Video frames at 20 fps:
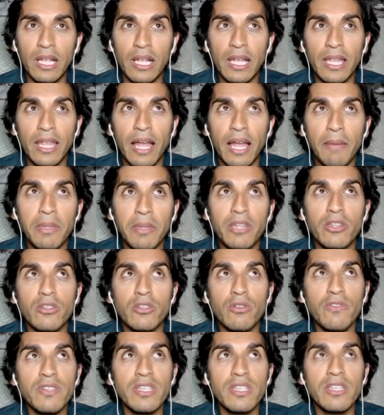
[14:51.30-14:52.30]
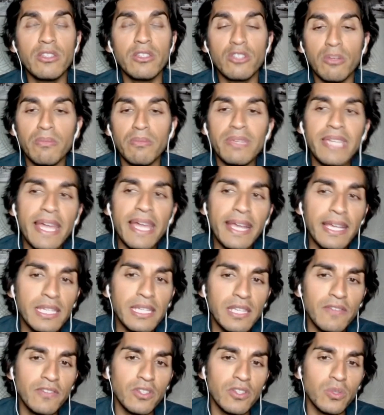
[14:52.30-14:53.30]
I mean, there's obviously some
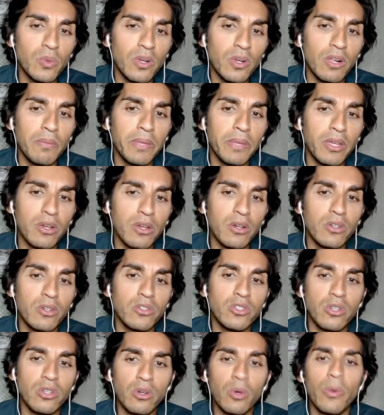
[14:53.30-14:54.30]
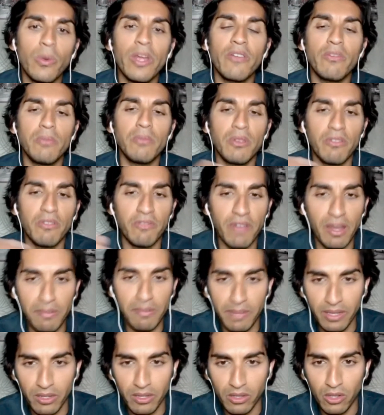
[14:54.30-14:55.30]
negatives as well because you're away from your
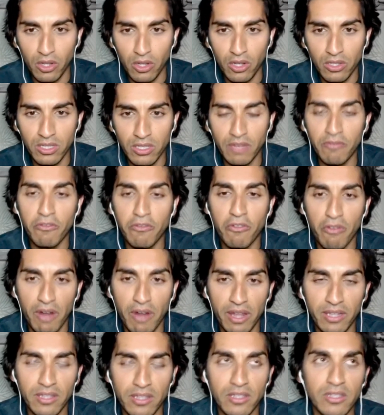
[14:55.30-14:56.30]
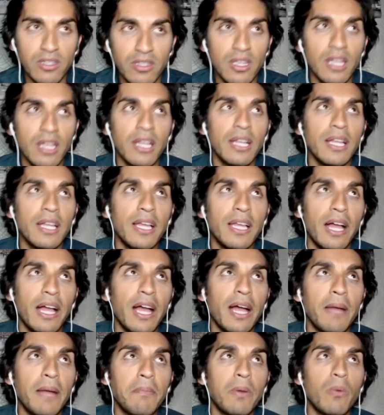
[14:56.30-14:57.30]
family a lot and friends.
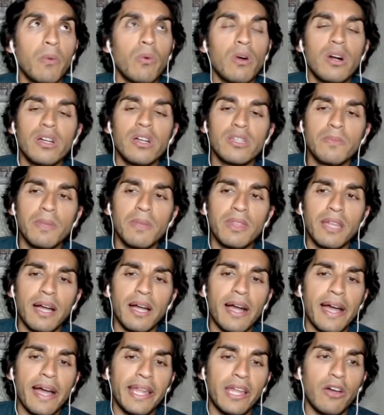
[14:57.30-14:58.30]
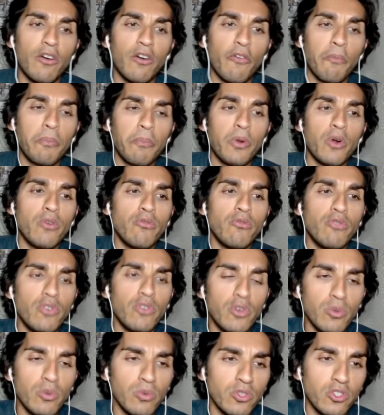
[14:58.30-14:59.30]
But what has been the highlight of
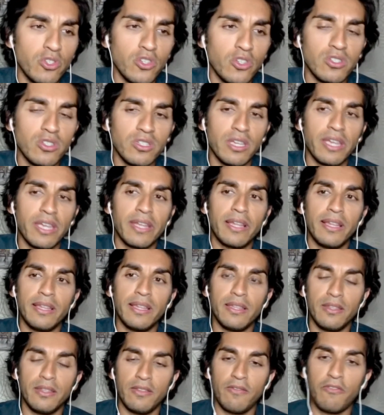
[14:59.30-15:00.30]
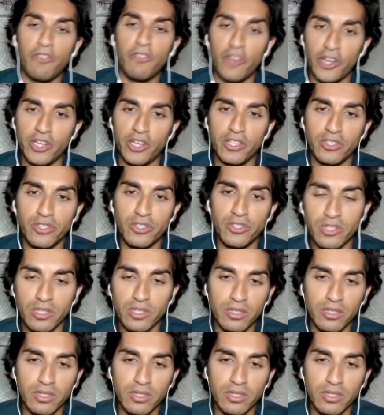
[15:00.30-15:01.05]
Peru, would you say, first?